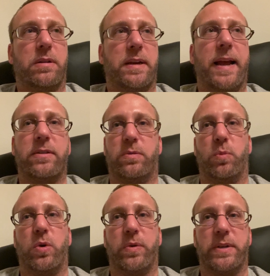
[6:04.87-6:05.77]
yeah, it's
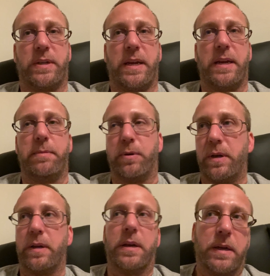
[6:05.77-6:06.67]
more risky,
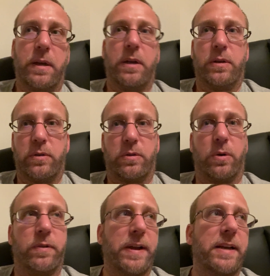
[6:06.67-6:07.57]
but so
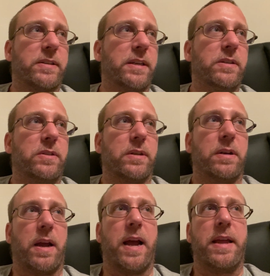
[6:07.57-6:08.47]
are vaccines,
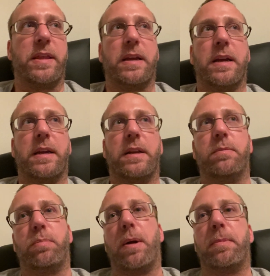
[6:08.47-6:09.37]
and I think I
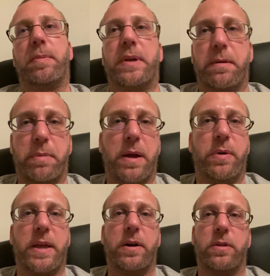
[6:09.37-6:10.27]
can probably get by
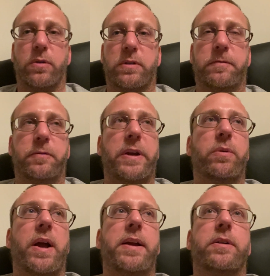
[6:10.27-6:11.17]
without it. Those are free
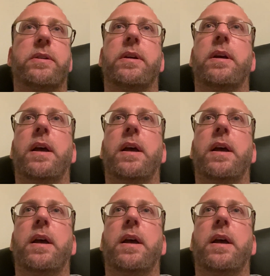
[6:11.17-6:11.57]
riders.